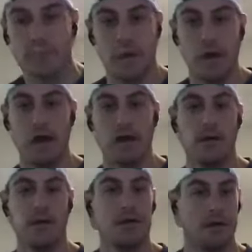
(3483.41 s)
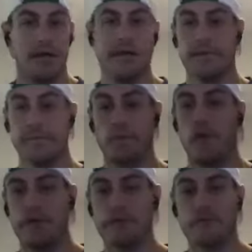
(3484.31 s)
Uh, and
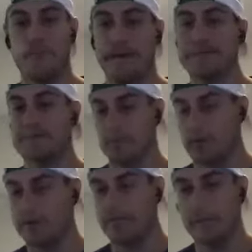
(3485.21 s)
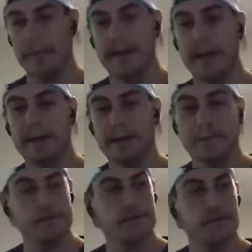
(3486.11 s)
the best stories from that
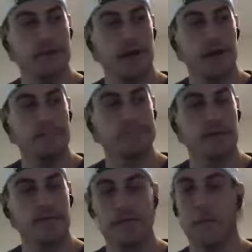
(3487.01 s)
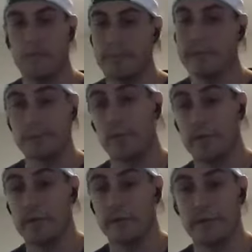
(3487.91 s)
documentary, if you don't,
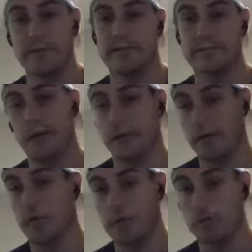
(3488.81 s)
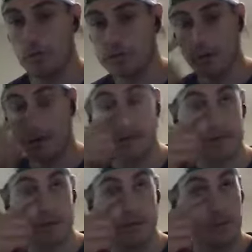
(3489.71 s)
spoiler alert, it's probably the coolest part of the
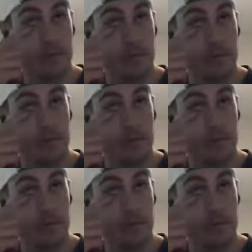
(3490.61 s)
story, but